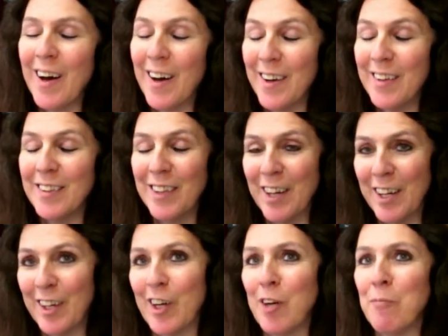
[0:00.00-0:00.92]
I
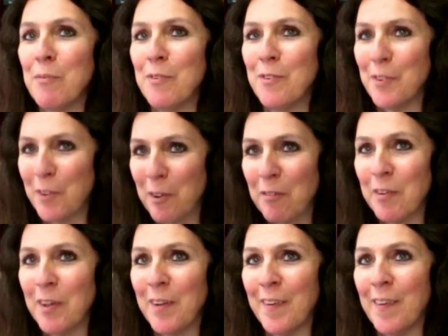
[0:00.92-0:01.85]
like
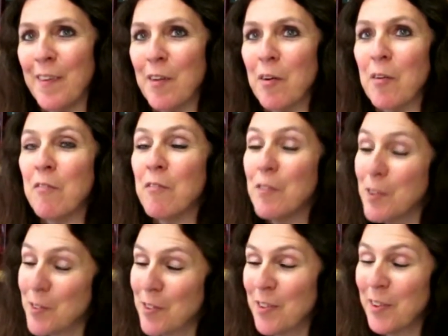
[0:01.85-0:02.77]
observing the
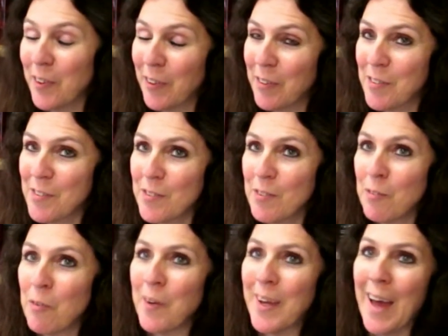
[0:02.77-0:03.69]
visitors'
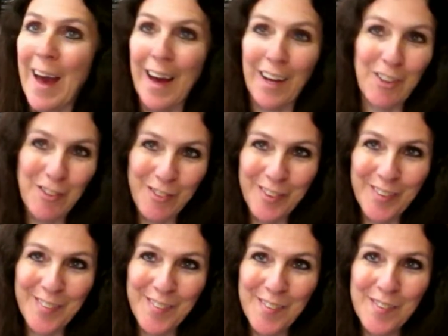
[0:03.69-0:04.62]

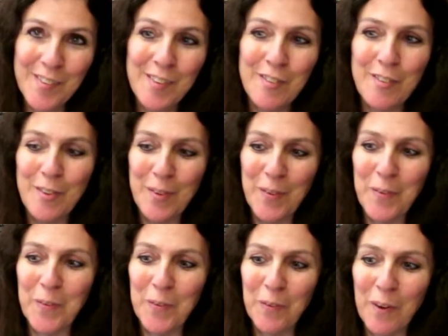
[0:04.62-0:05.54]
reactions
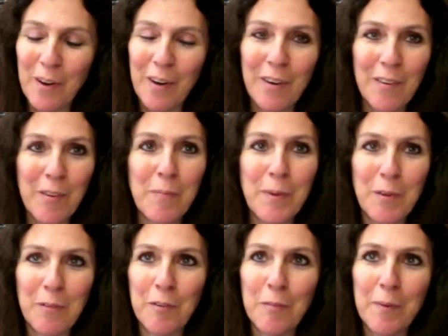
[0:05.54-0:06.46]
to all the beautiful